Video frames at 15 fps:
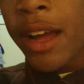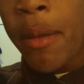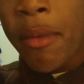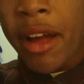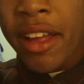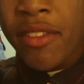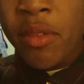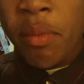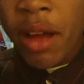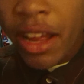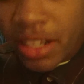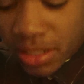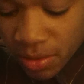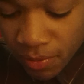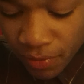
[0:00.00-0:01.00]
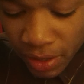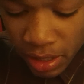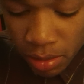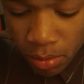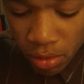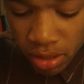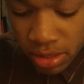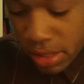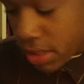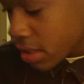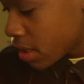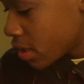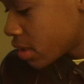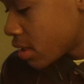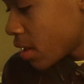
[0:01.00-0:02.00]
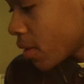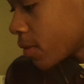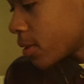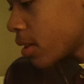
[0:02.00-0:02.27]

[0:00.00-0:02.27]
I might even buy some fingerboard uh, stuff,